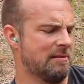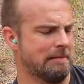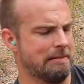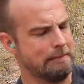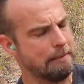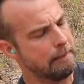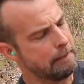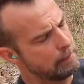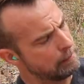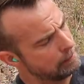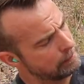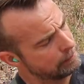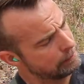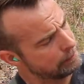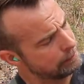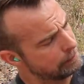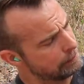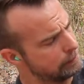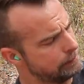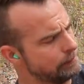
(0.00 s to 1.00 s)

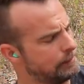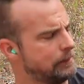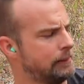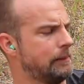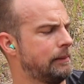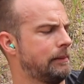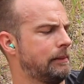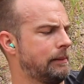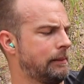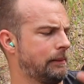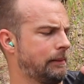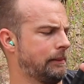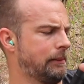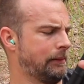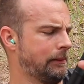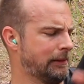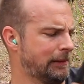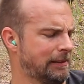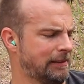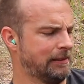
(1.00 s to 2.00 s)

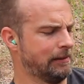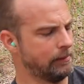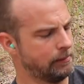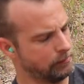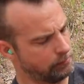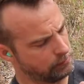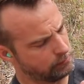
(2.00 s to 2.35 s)
(silence)